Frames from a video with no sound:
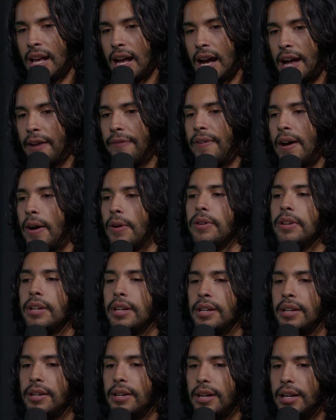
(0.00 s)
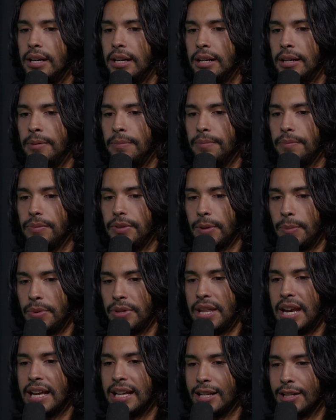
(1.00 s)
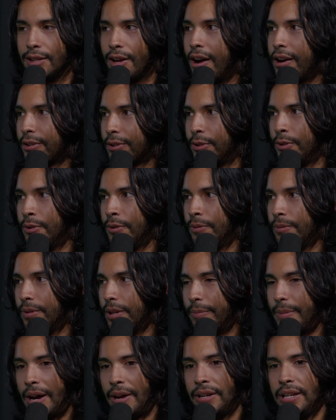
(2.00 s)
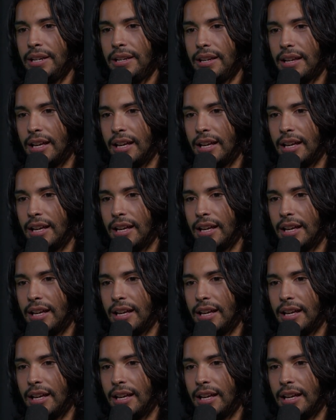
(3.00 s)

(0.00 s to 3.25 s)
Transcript: I found someone that I could talk to about it,